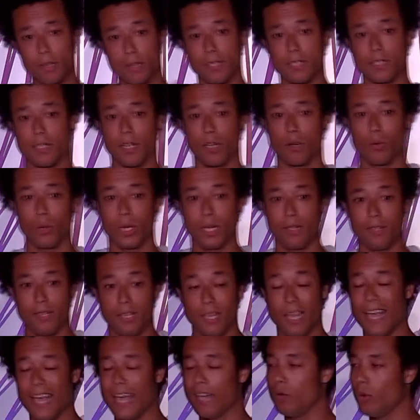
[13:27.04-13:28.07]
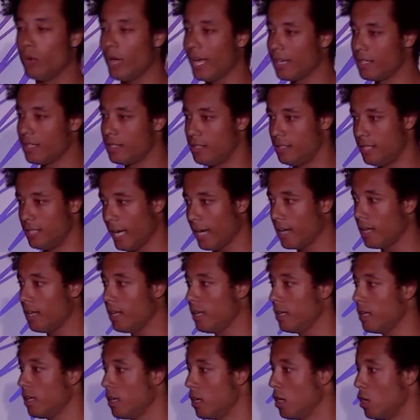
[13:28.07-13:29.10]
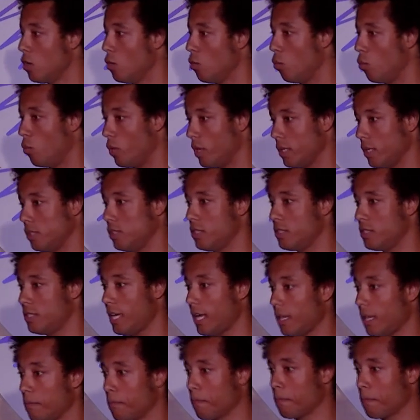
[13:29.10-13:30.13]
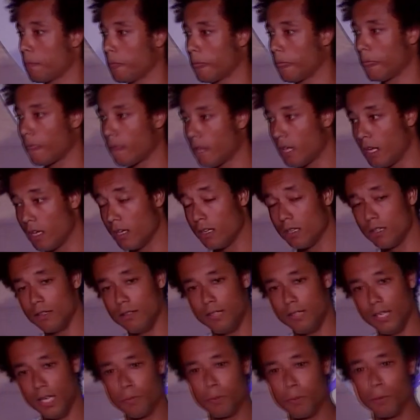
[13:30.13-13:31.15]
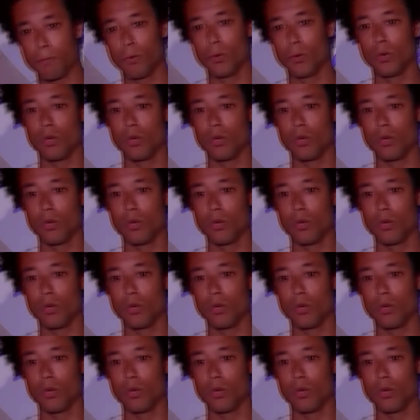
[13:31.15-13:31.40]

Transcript: this liquidity and do exactly what I just said. Deepen pool